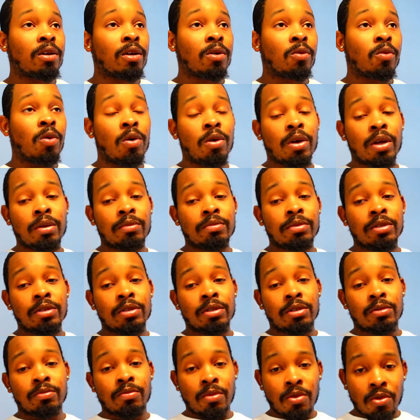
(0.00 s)
Woke up
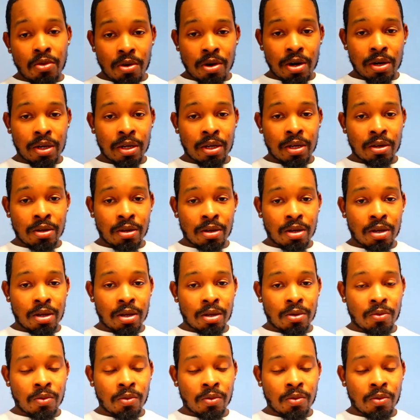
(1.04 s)
this morning, y'all.